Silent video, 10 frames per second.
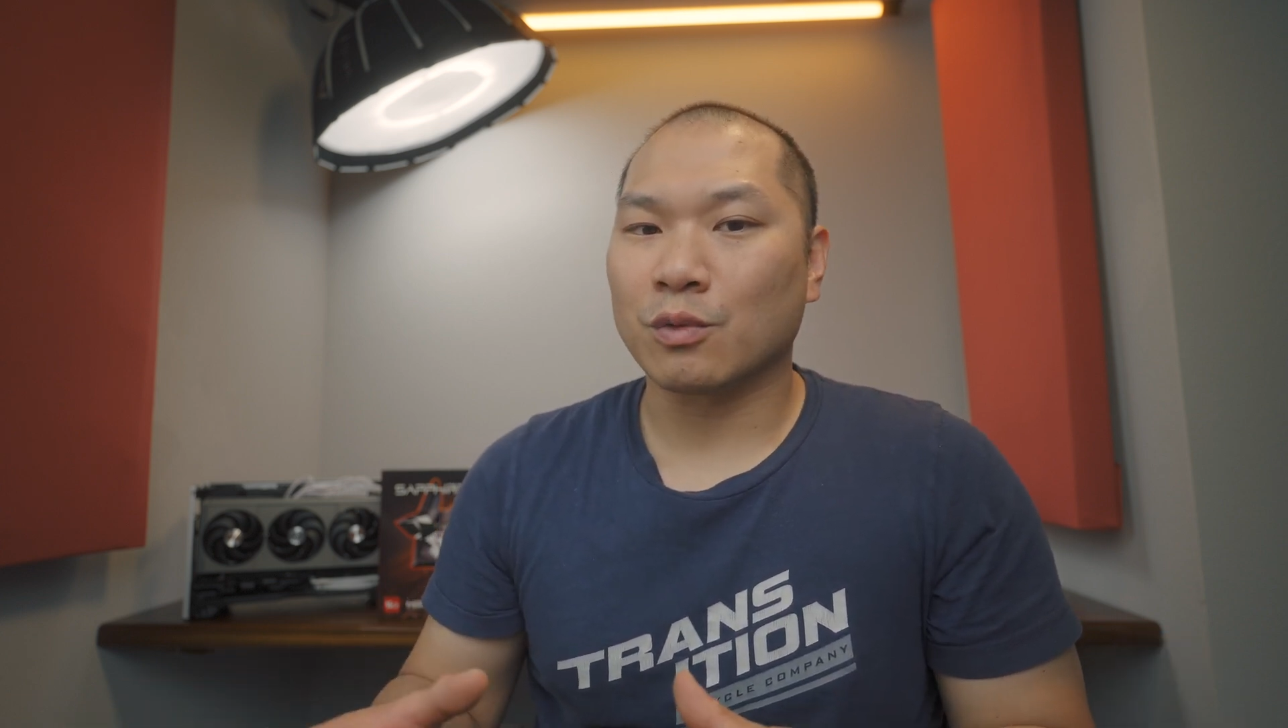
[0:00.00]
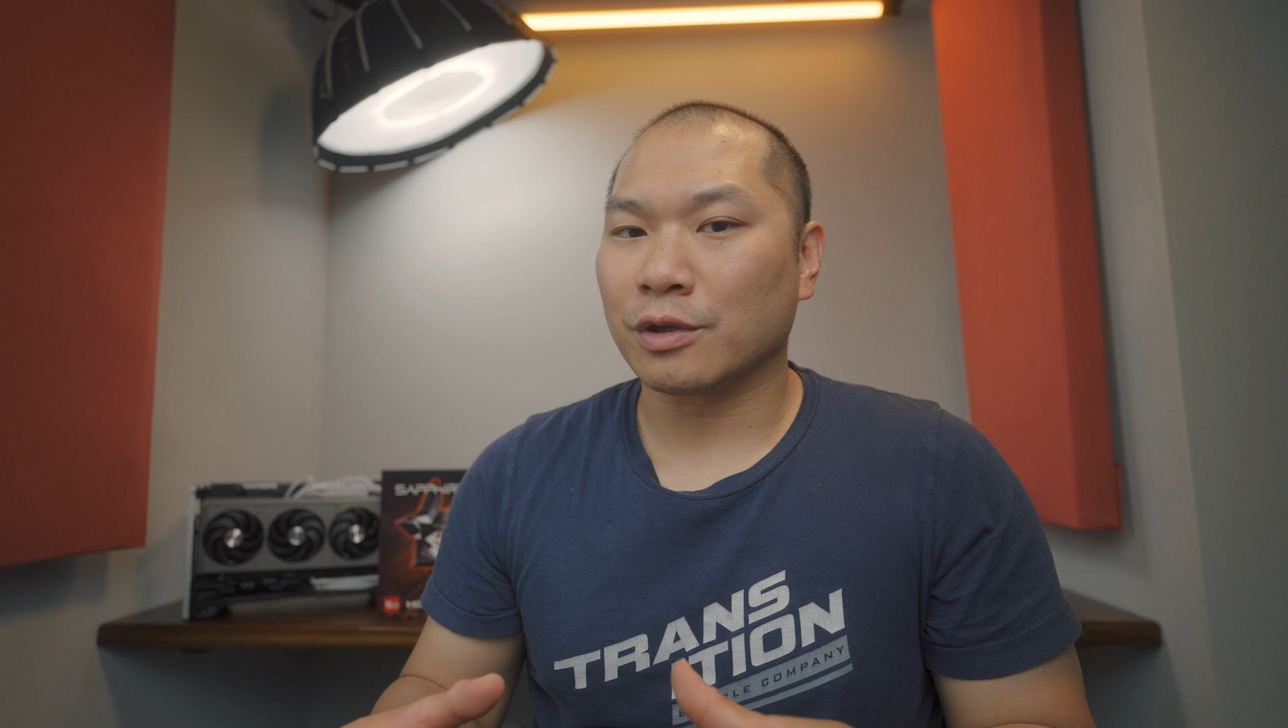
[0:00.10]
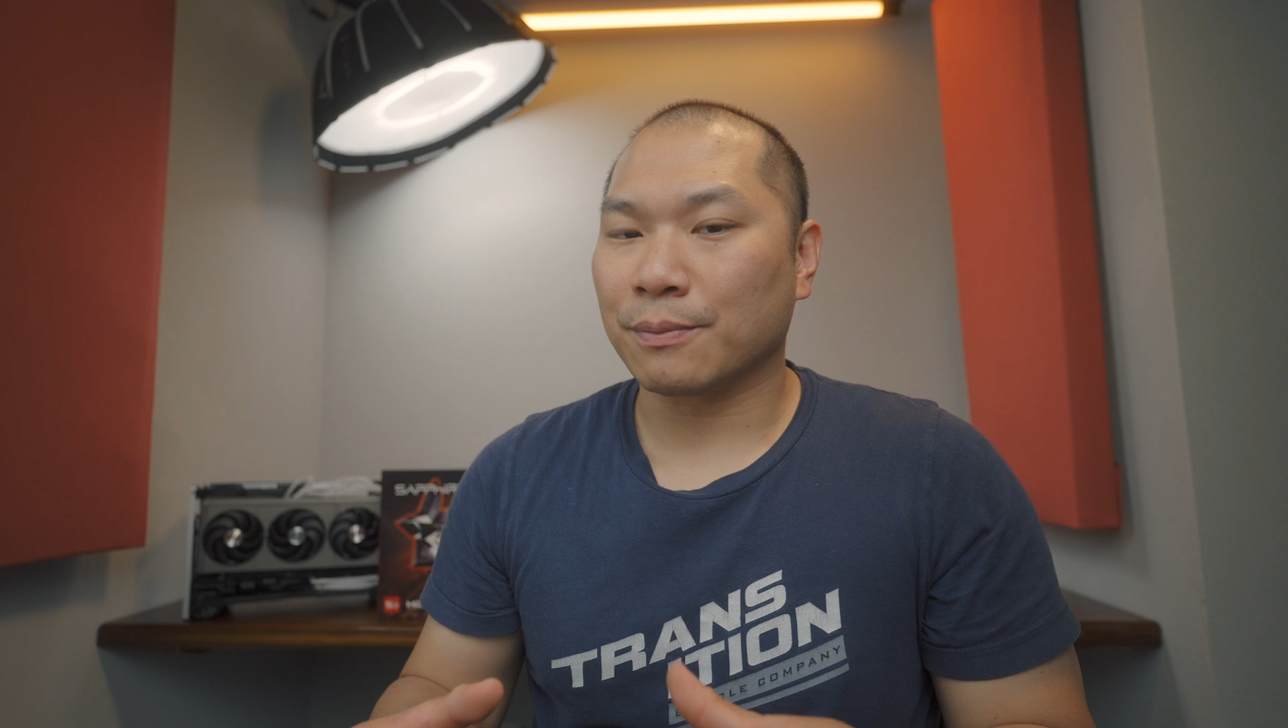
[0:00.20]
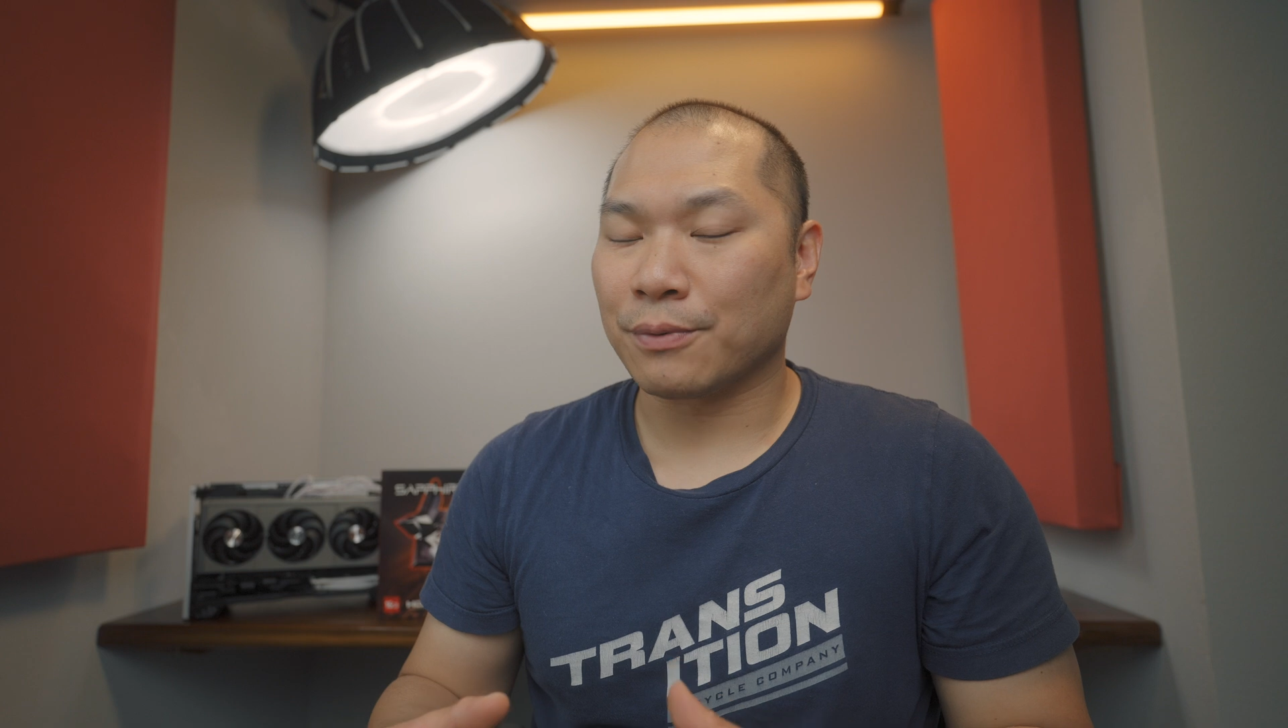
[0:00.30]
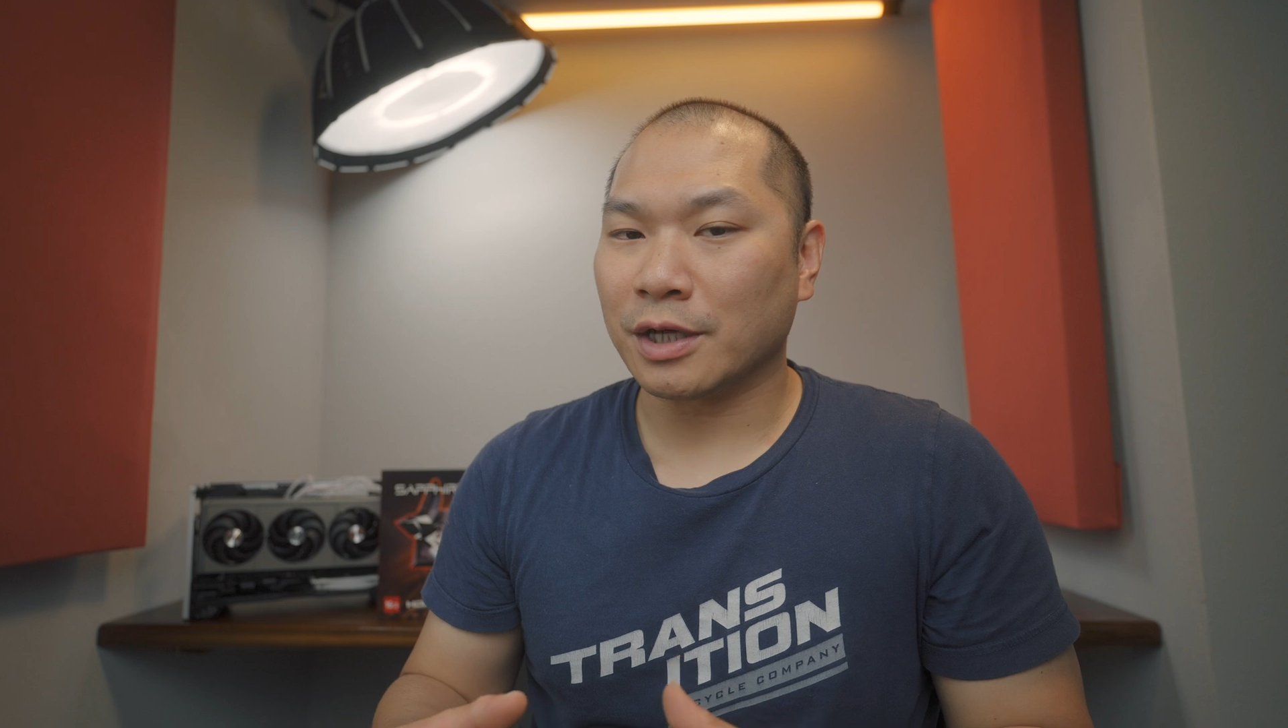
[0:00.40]
where
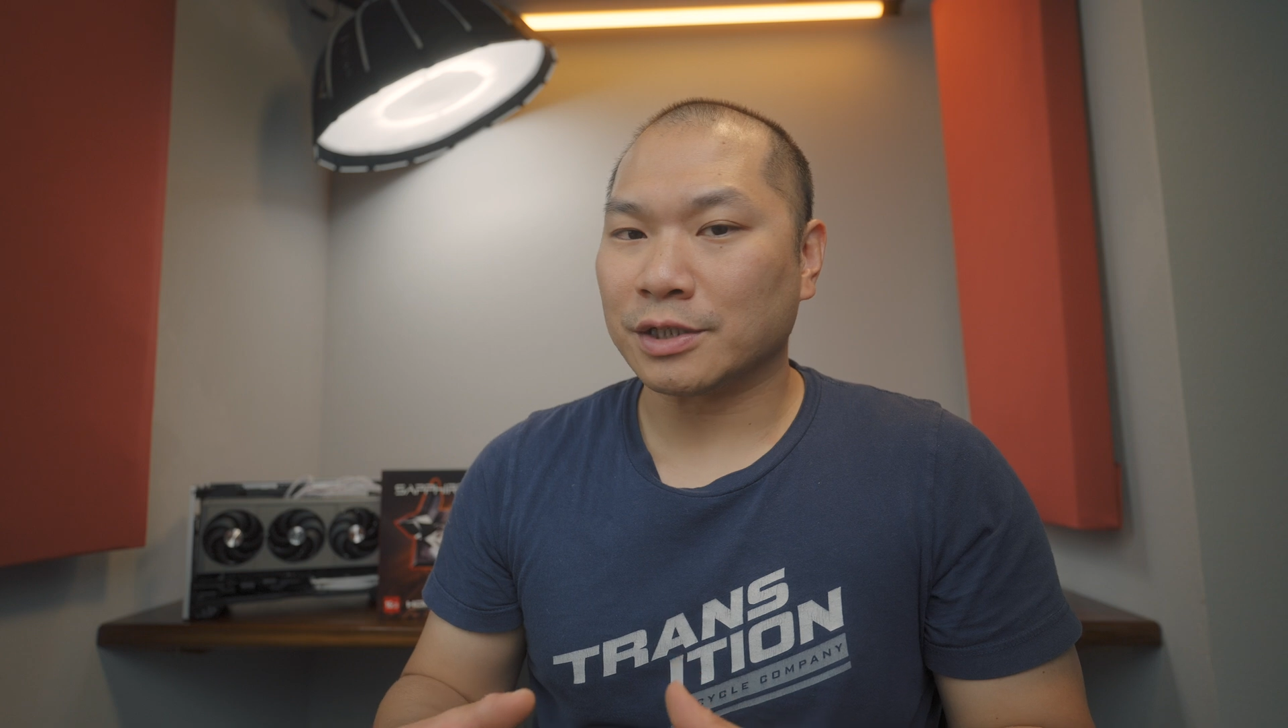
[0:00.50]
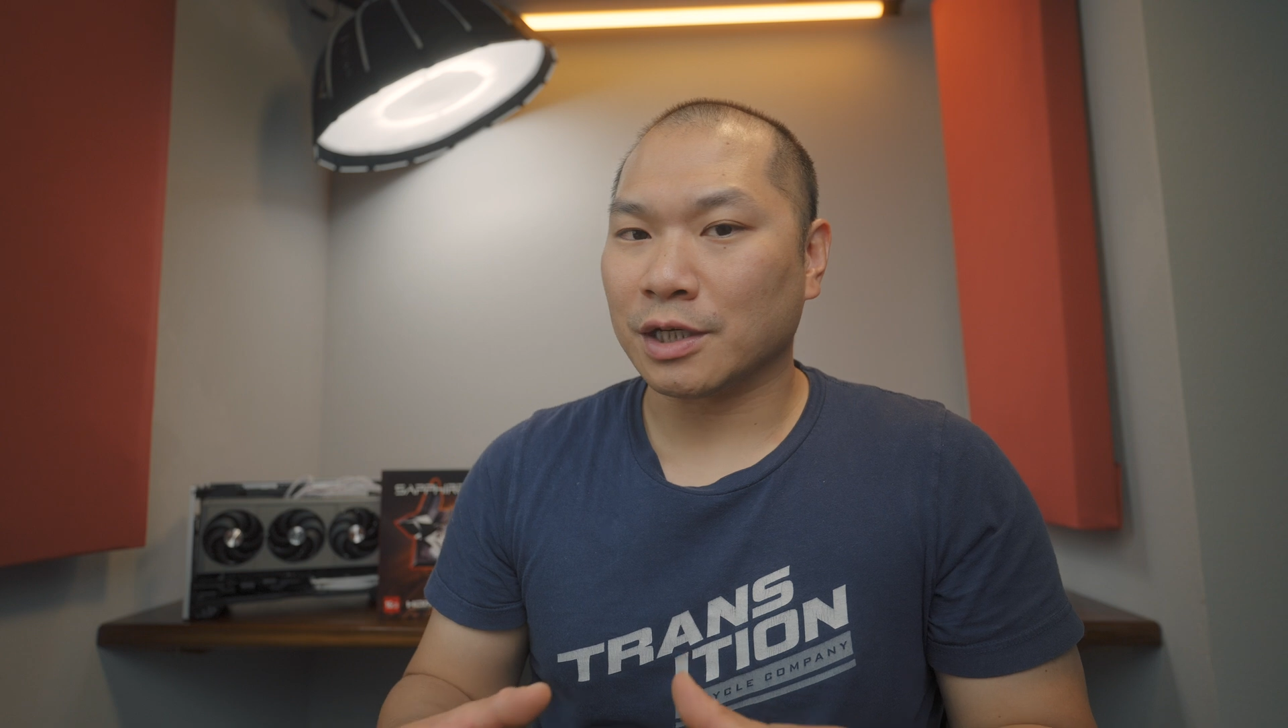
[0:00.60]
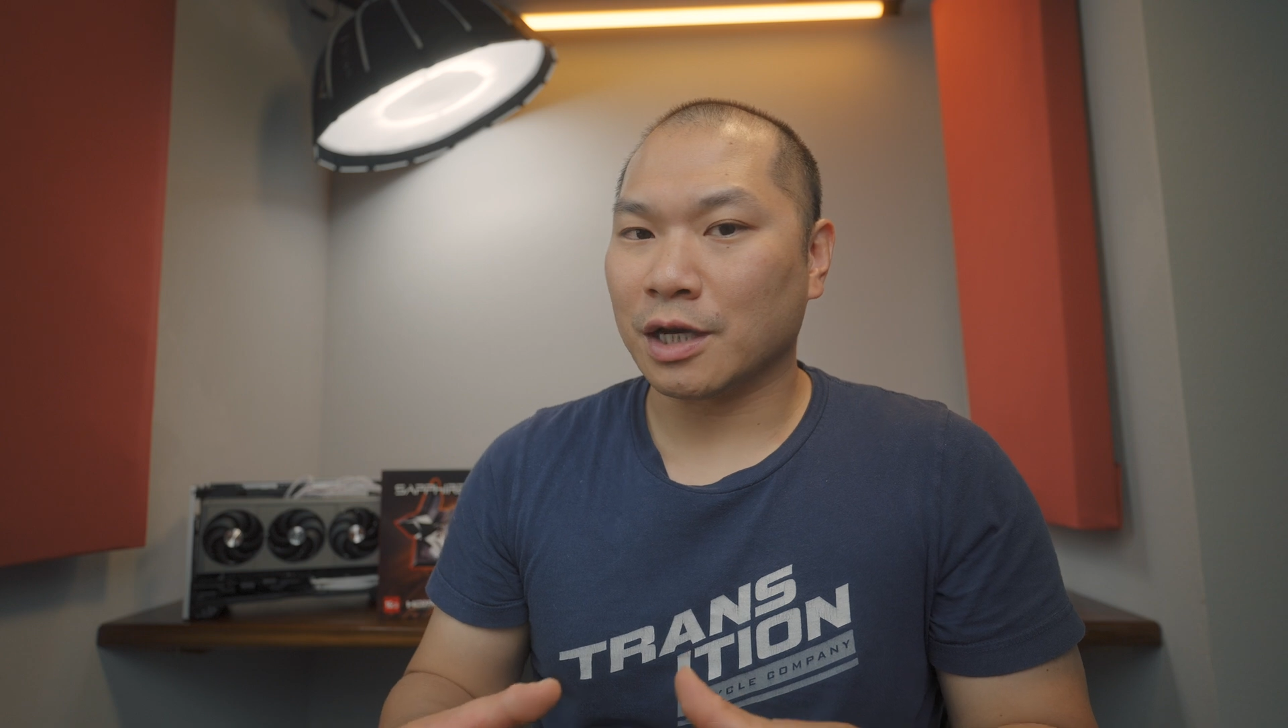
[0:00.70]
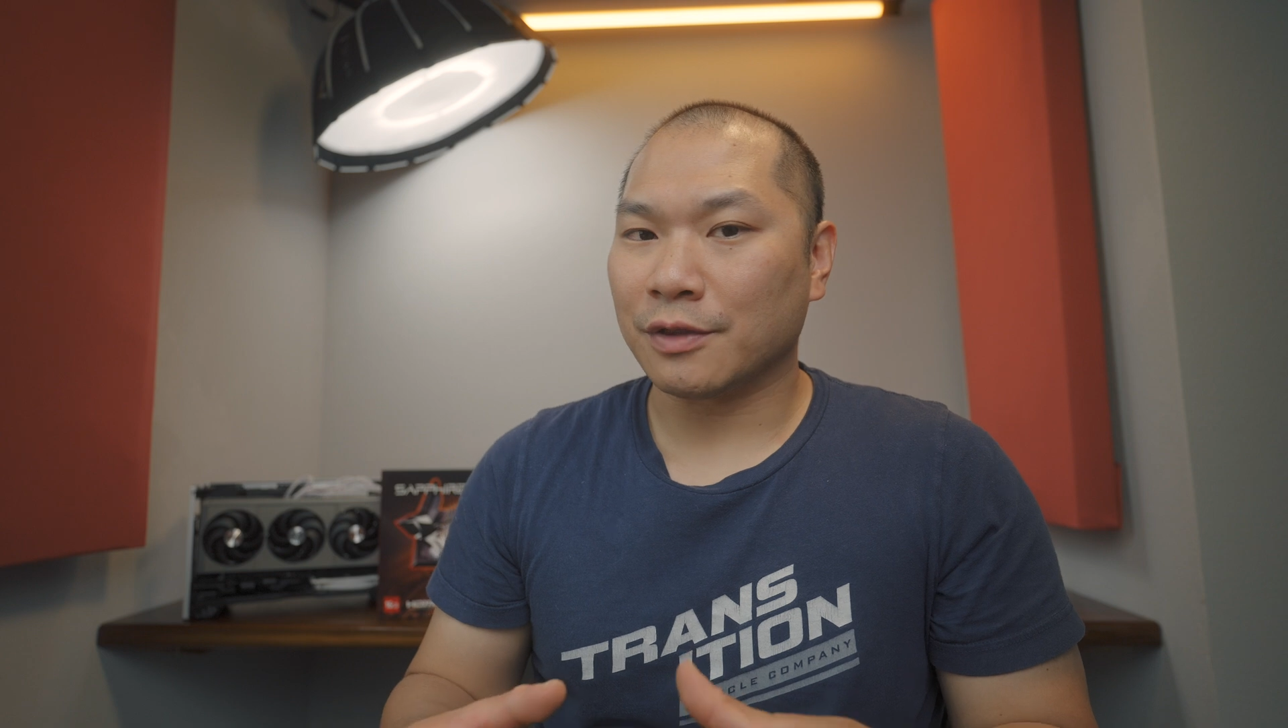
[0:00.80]
the pricing